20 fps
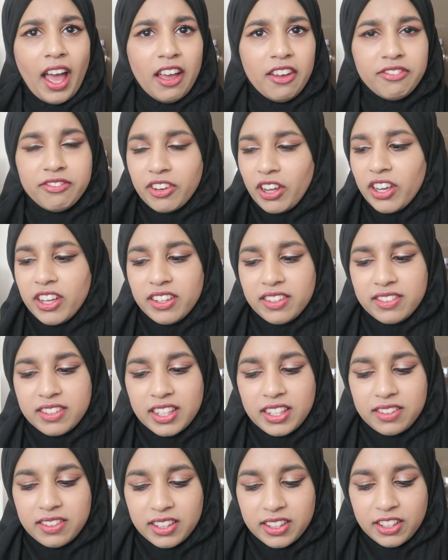I've noticed
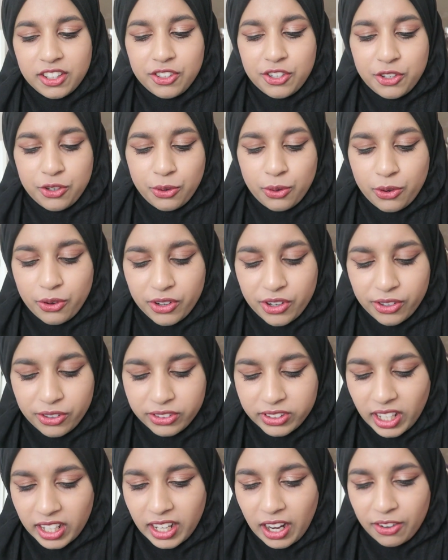this in the
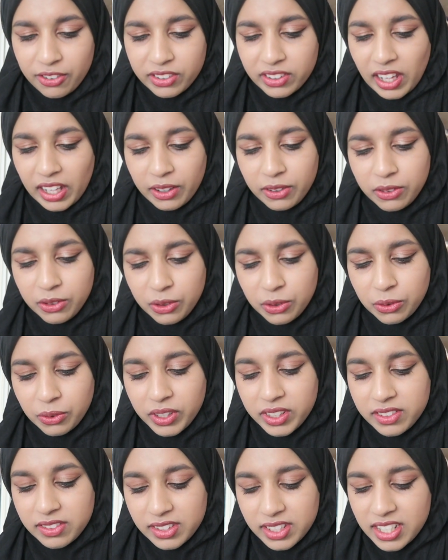tutorials and I was like, oh,
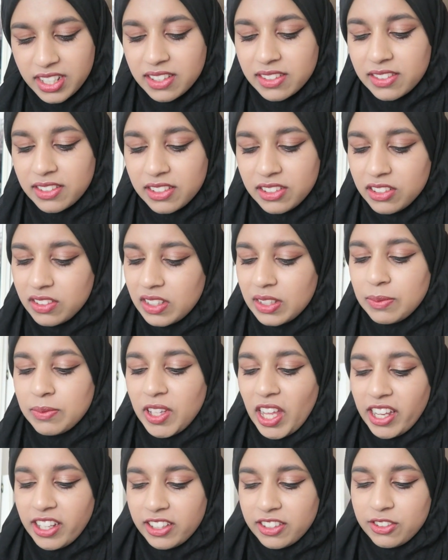what's this? This seems
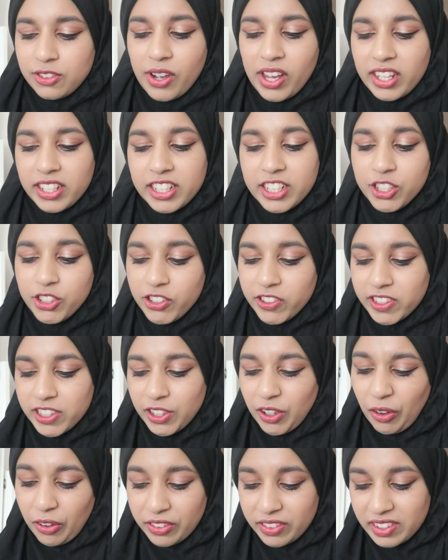like it's quite an
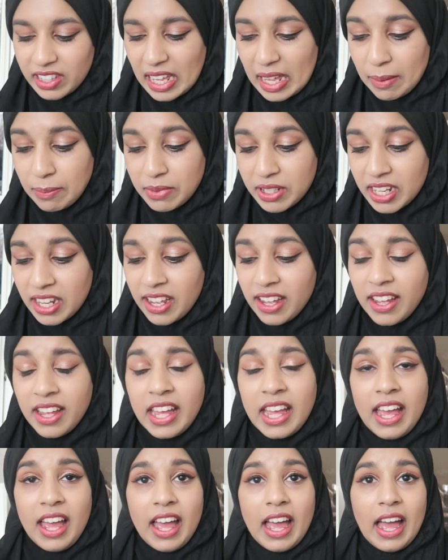interesting concept.
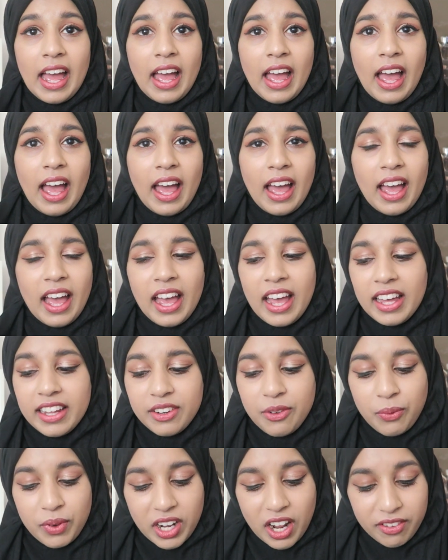
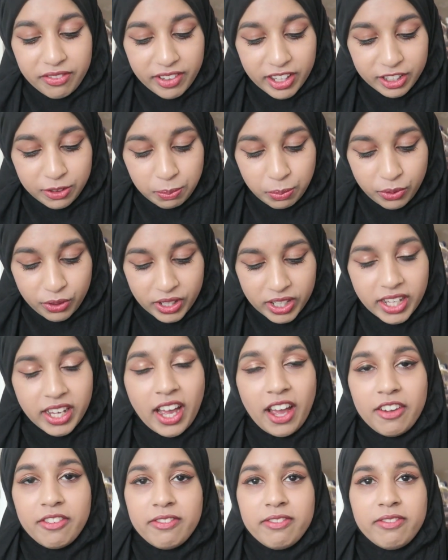And when I first bought
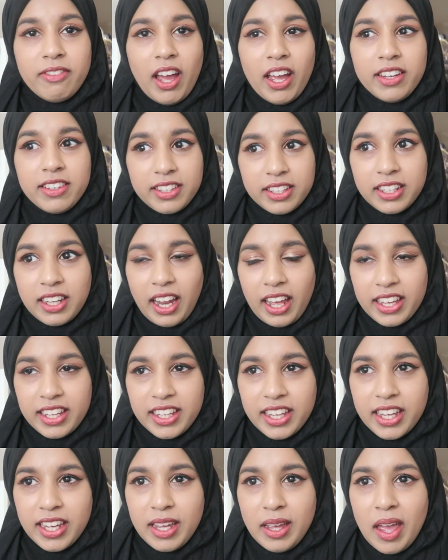it, I did
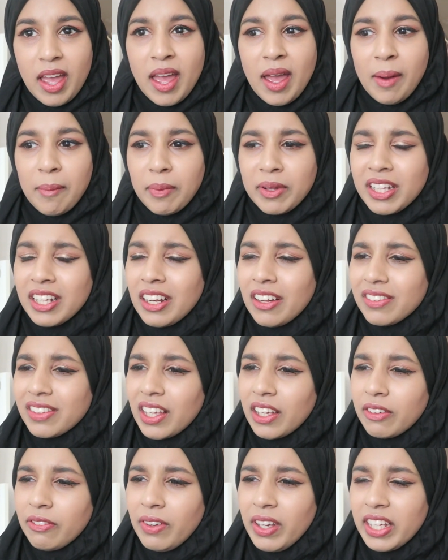like it, but then I was
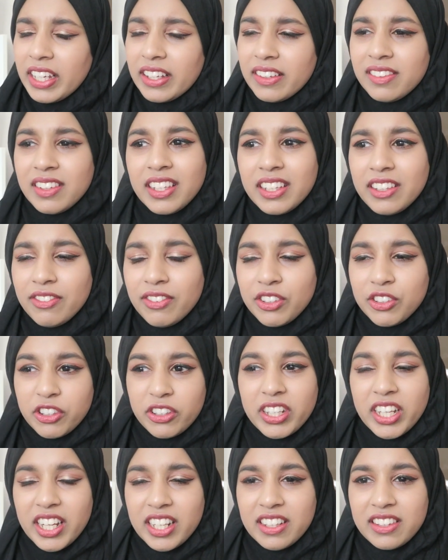like, wait, is it even
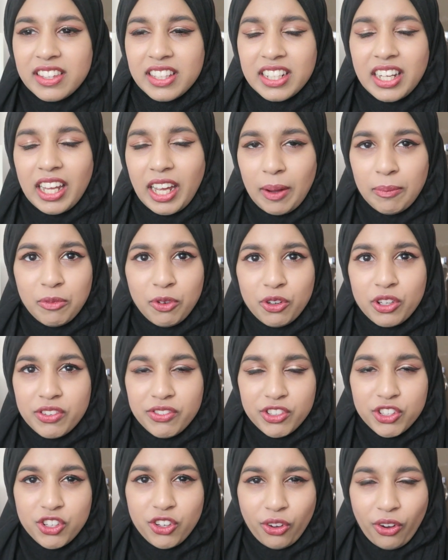doing anything? Like, I'm not
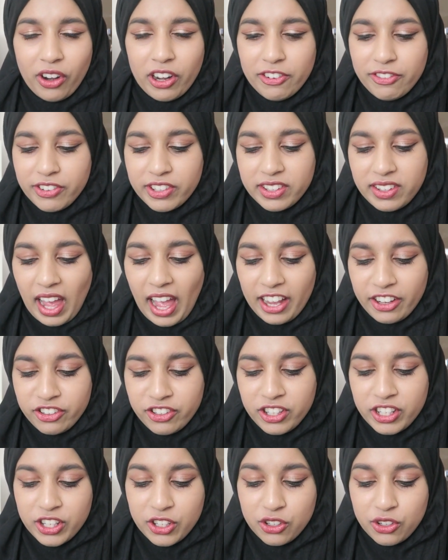even sure if it's
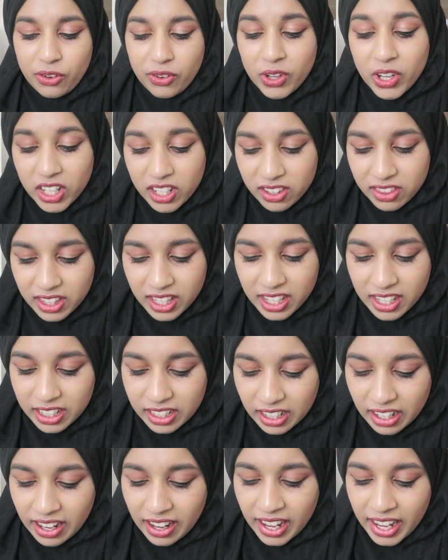actually doing
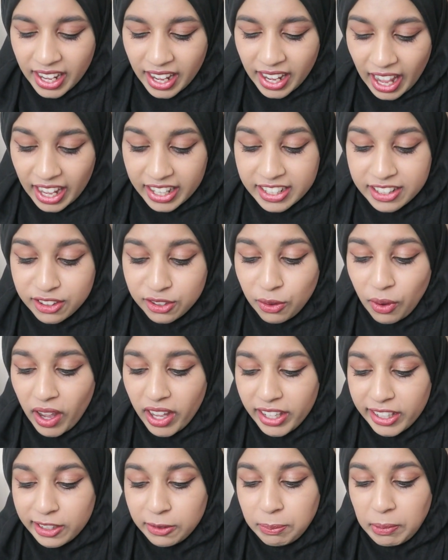anything. And it's
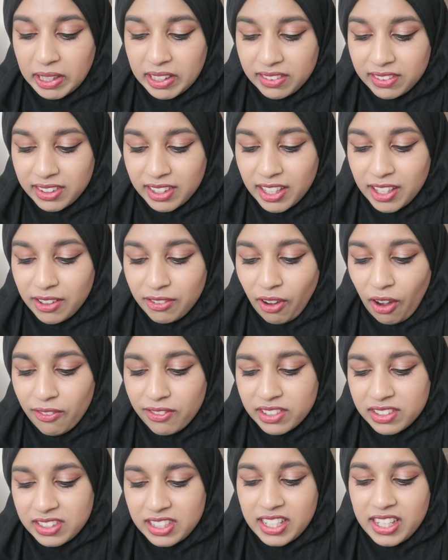quite expensive.
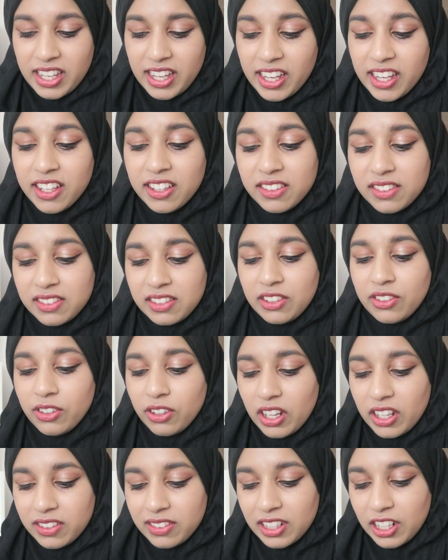Obviously it is
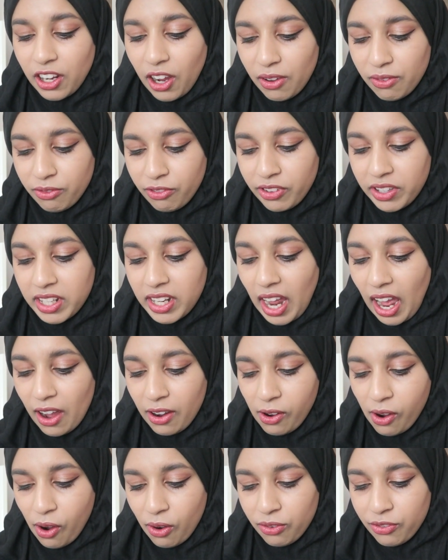silicone free,
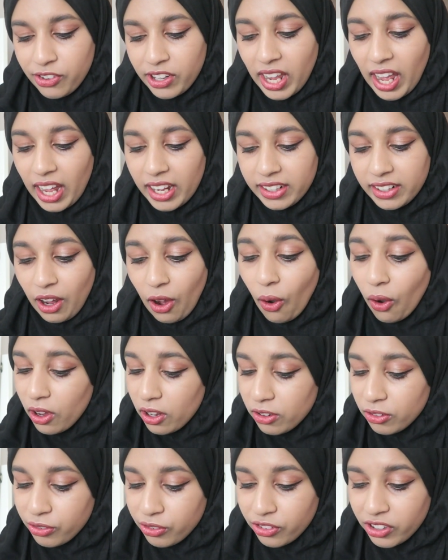alcohol free and
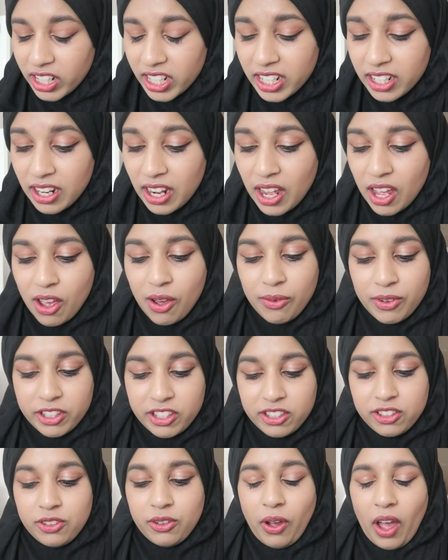oil free,
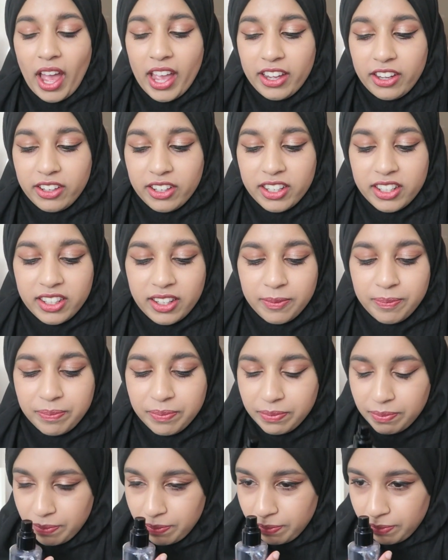which is quite good.
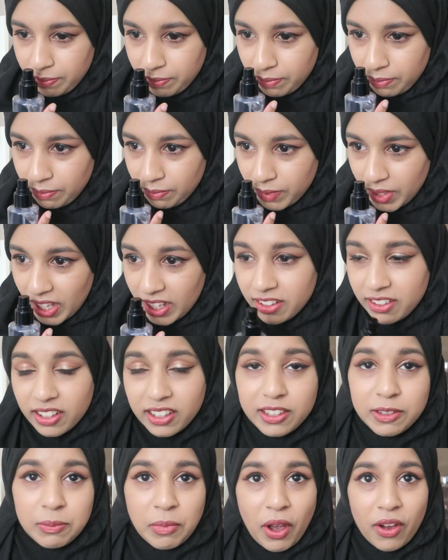It
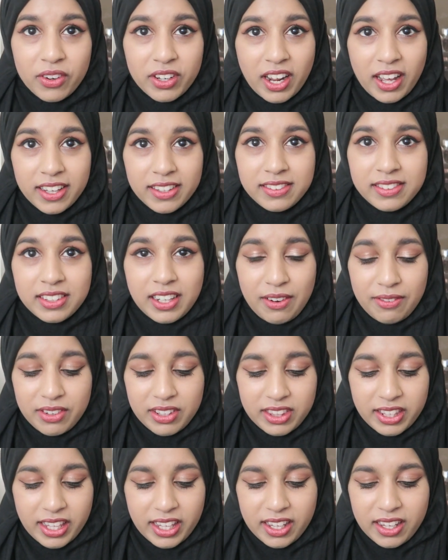does smell nice and
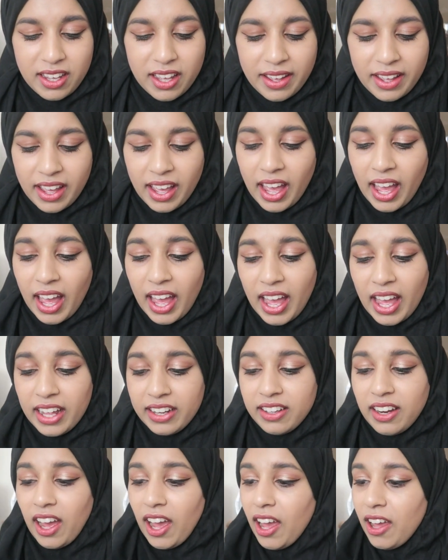everything,
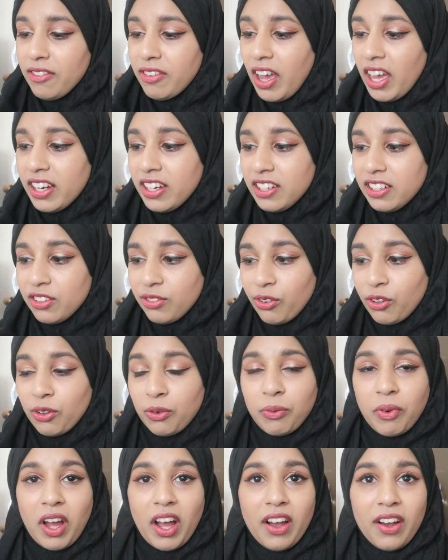and I've had this for
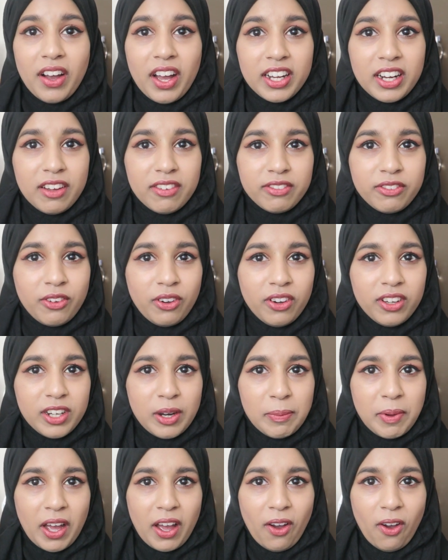a while and I've
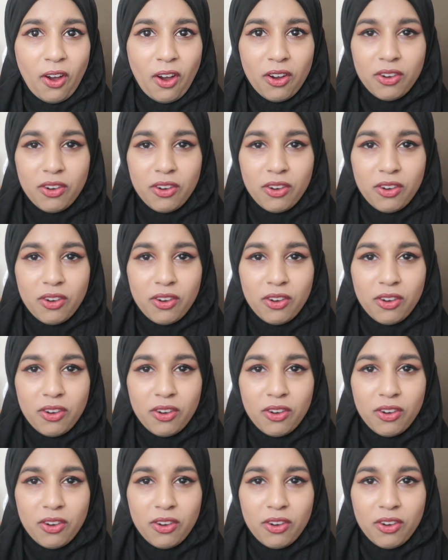gotten about